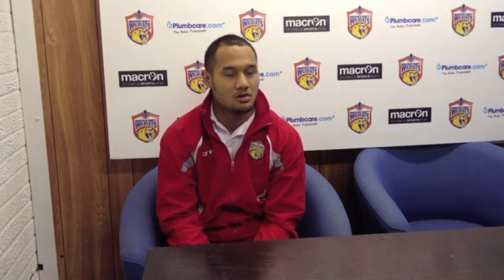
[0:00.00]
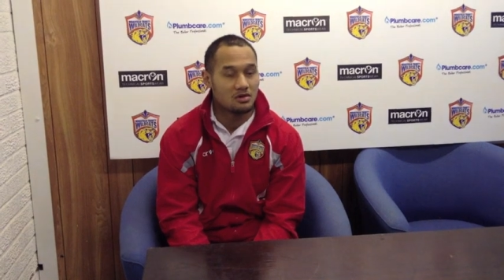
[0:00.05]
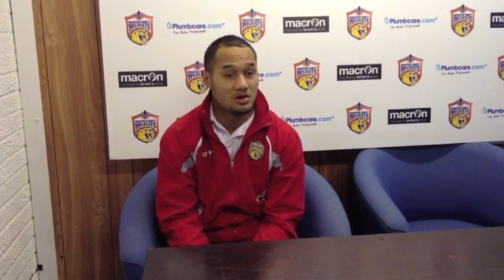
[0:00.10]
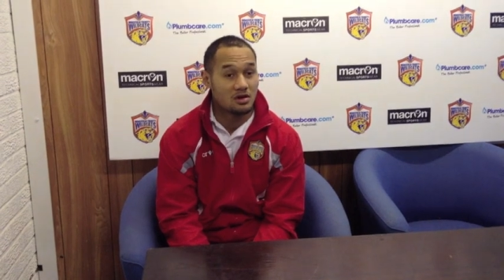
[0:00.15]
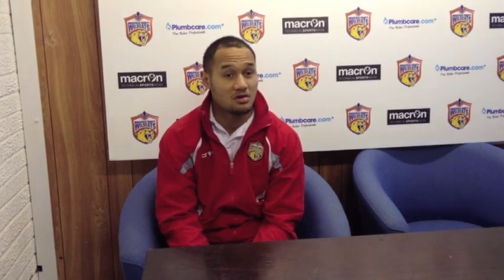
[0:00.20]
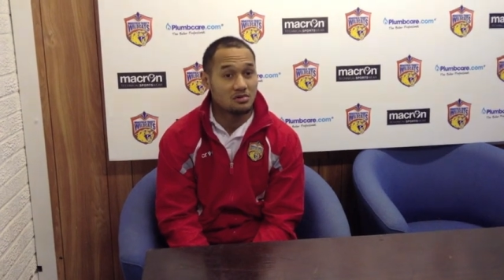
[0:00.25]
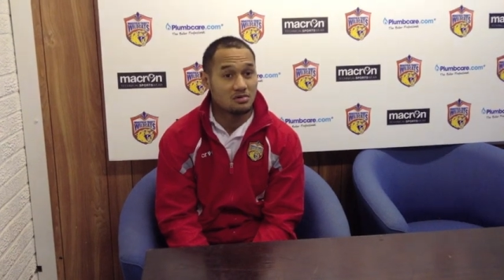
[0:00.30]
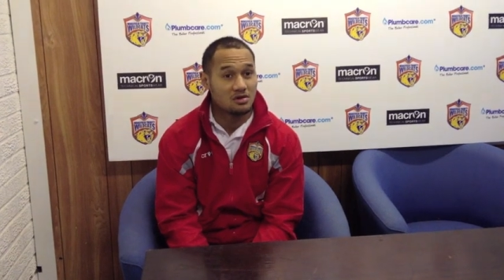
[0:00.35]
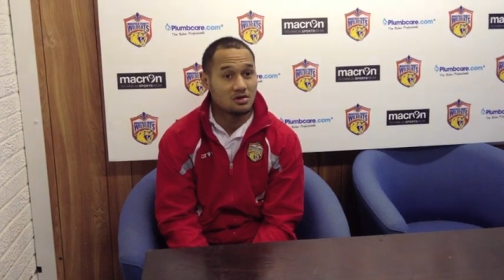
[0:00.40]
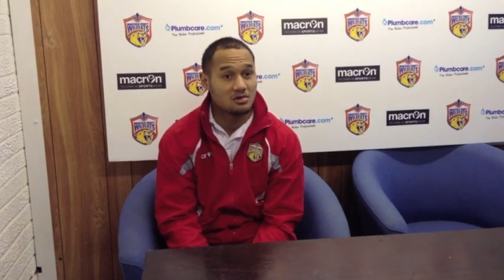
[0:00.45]

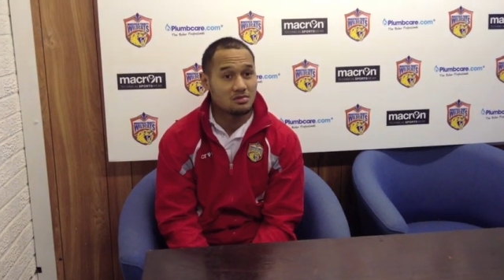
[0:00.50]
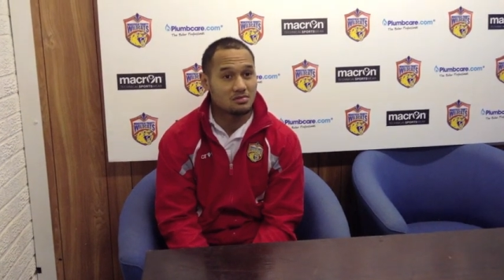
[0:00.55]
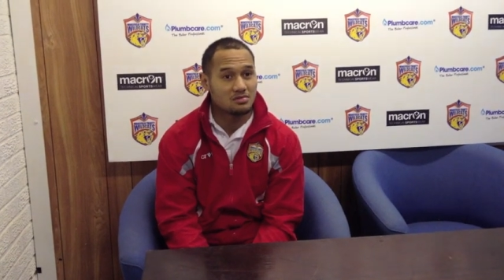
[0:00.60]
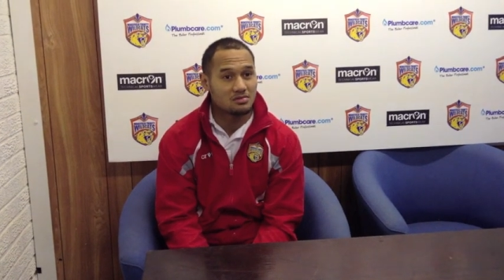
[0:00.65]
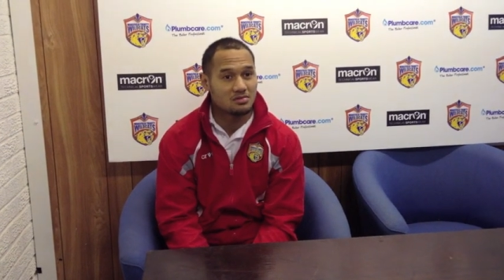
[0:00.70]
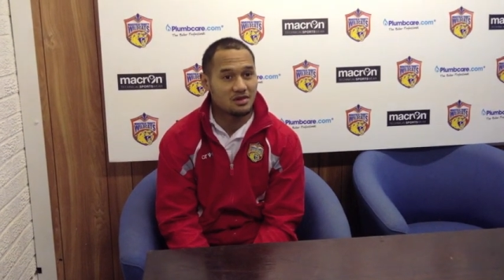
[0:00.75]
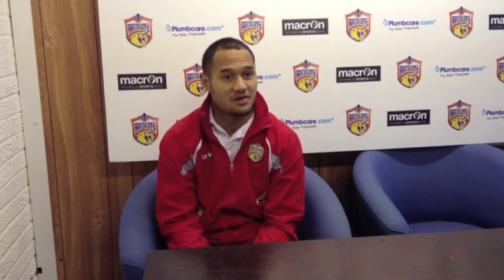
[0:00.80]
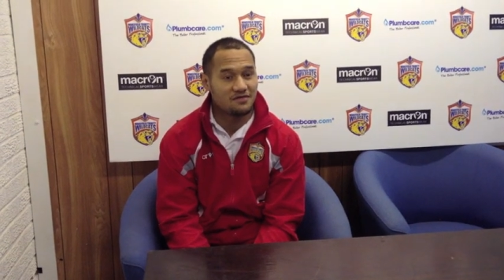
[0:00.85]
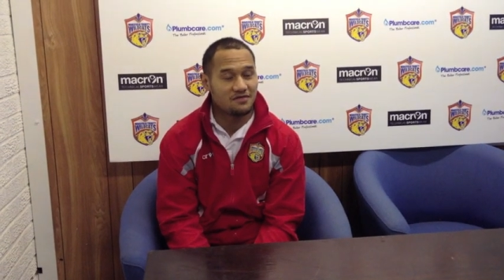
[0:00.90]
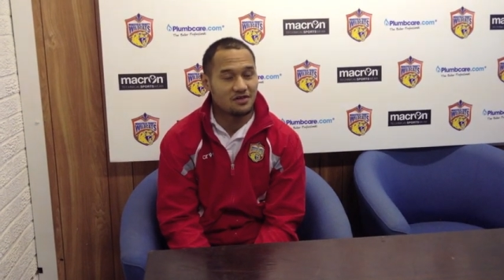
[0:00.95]
Yeah,
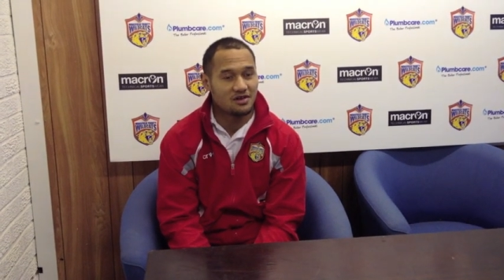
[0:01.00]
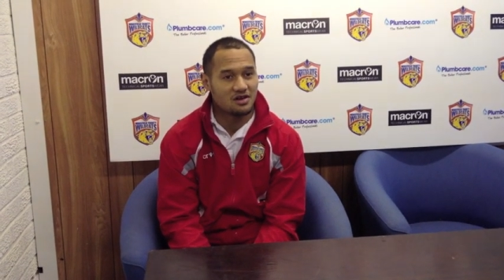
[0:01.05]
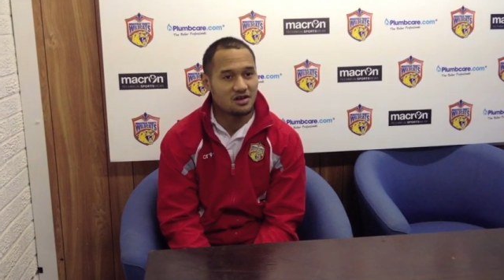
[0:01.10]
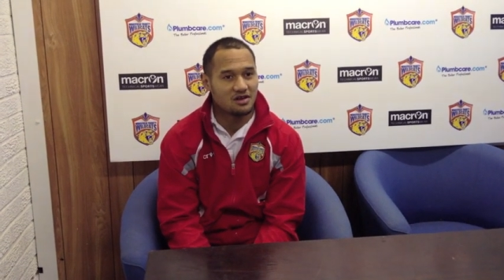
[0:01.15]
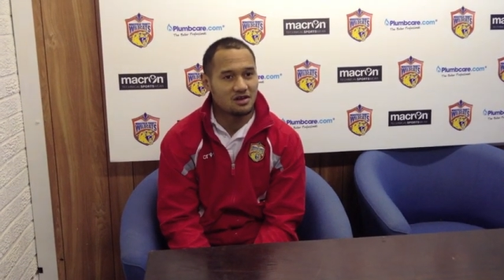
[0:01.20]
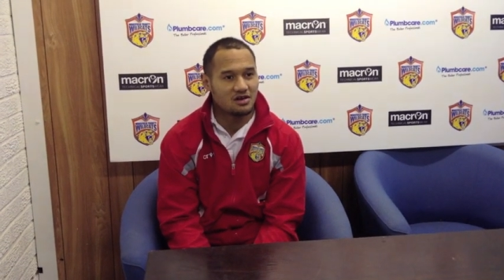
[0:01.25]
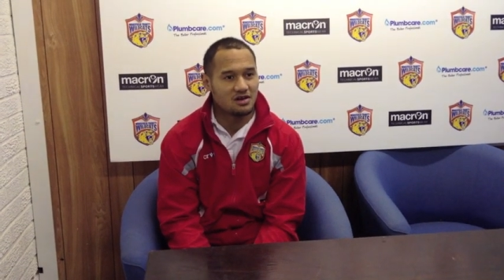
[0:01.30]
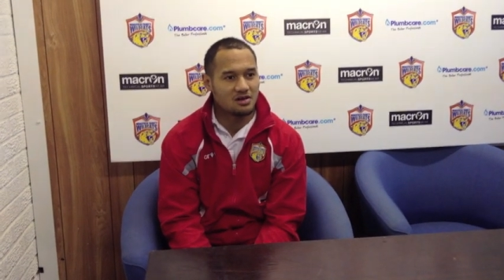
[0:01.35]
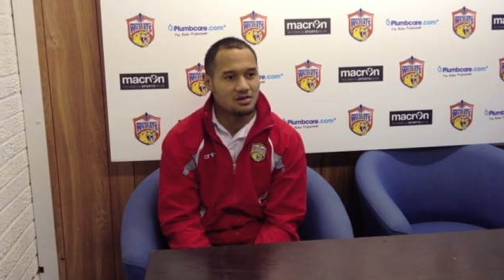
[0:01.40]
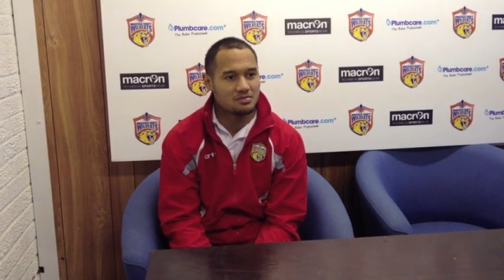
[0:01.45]

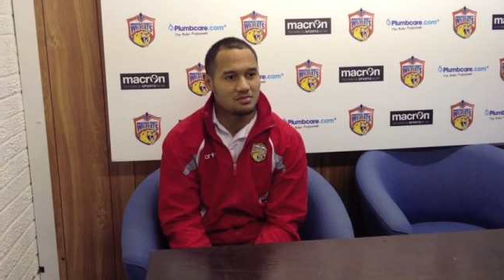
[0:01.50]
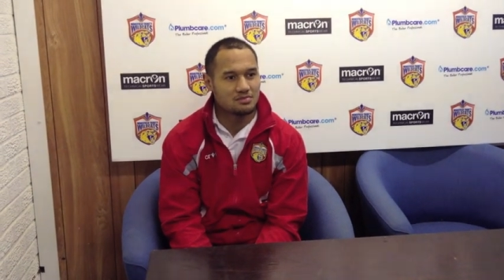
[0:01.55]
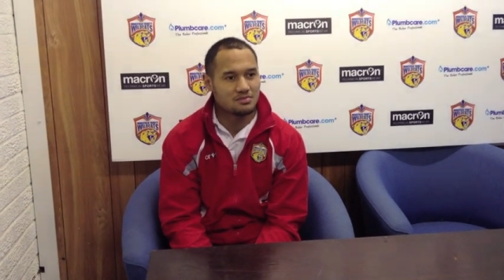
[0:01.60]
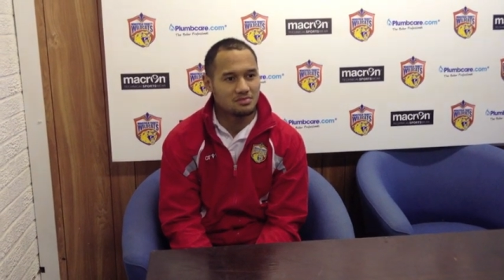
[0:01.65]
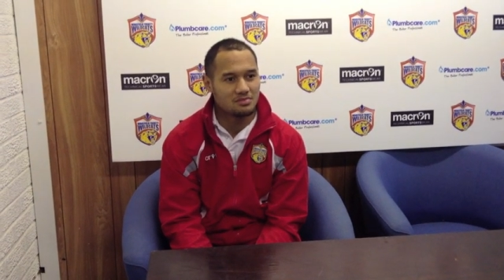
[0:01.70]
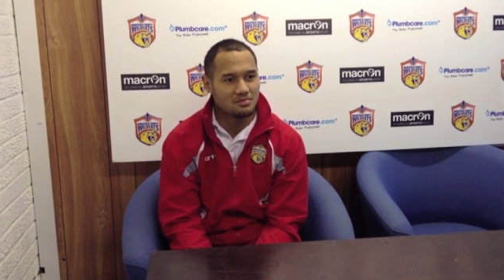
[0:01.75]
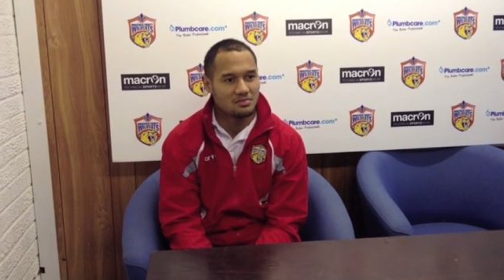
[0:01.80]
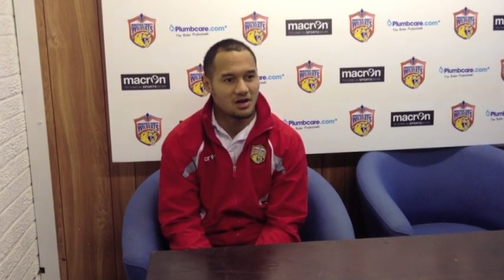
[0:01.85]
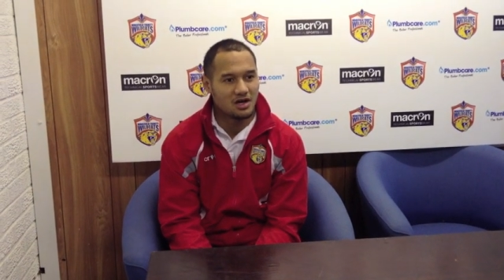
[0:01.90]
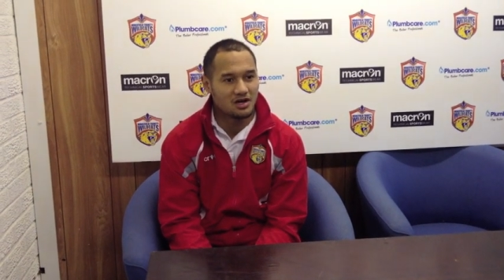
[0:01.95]
definitely.
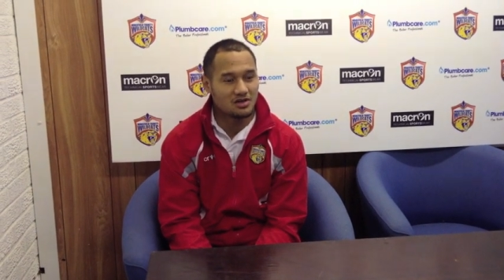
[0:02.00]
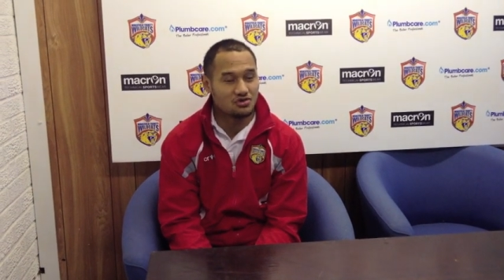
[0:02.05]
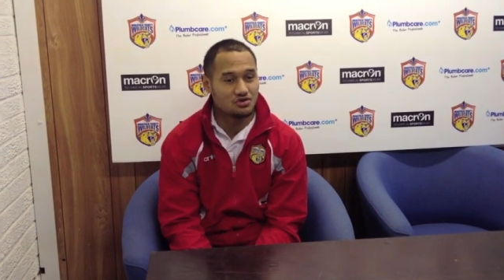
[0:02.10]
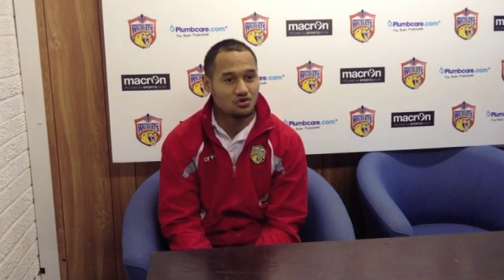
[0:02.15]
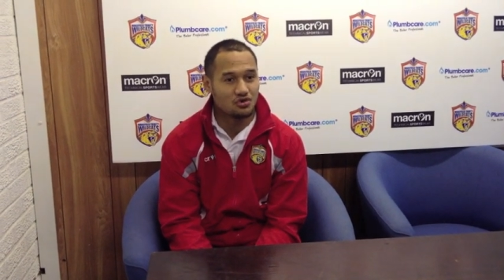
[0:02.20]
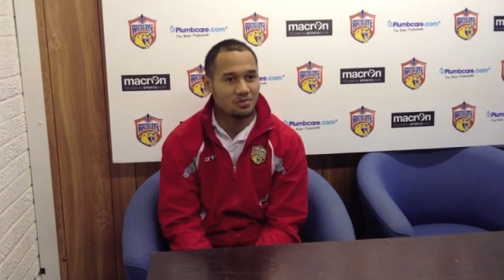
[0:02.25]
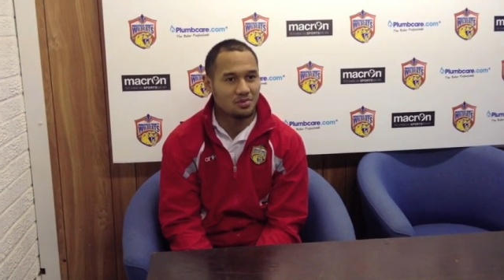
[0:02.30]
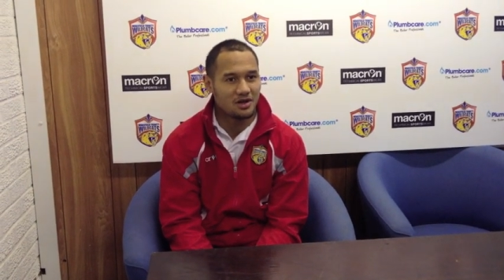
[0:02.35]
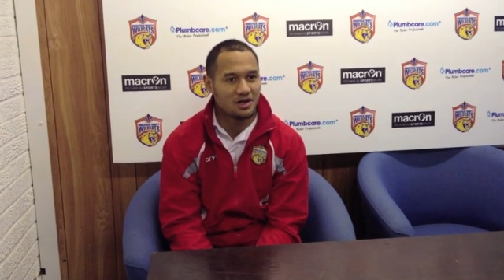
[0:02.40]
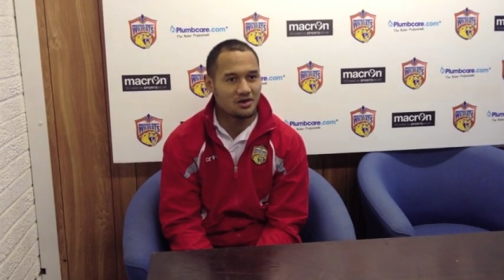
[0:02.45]
I
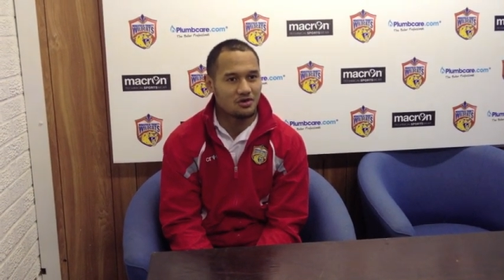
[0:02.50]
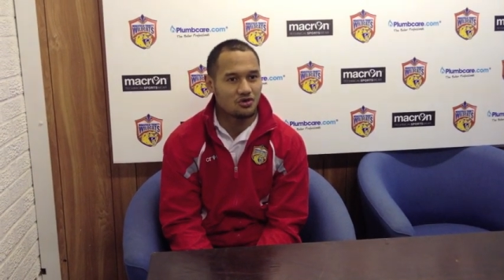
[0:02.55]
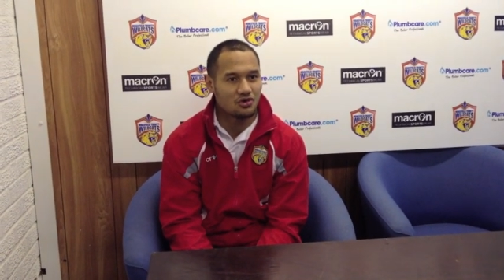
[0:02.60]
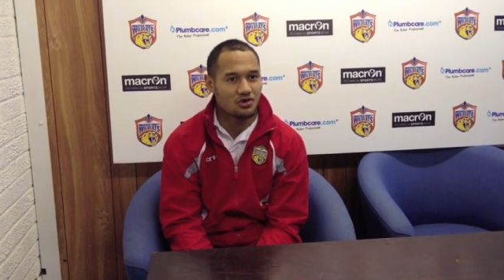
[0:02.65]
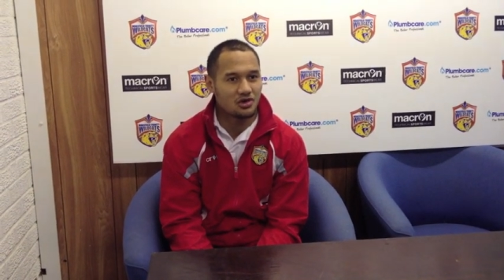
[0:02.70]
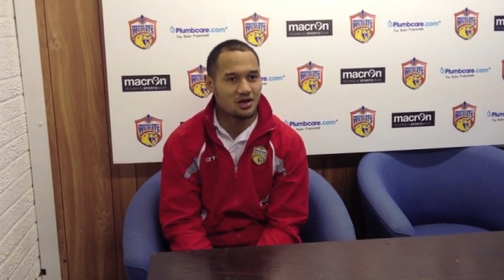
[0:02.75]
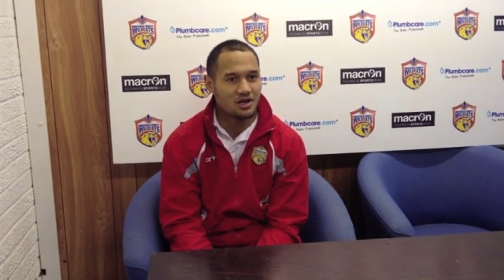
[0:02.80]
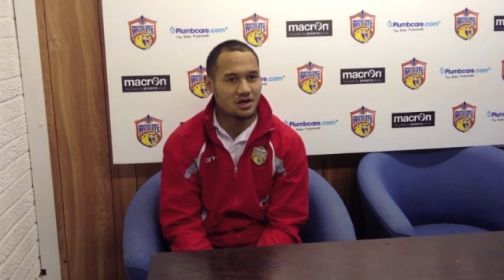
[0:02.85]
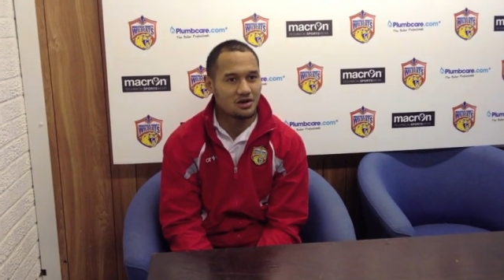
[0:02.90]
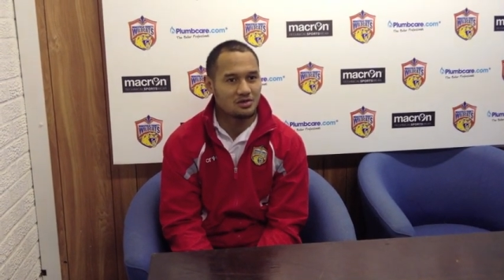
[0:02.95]
enjoy playing
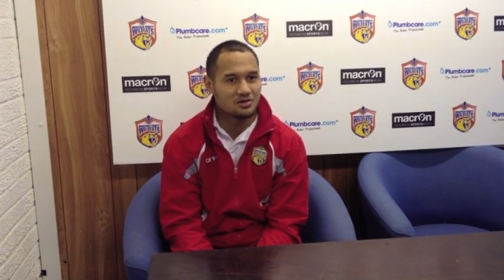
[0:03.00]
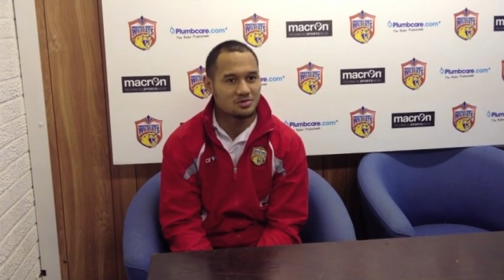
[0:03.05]
hooker now,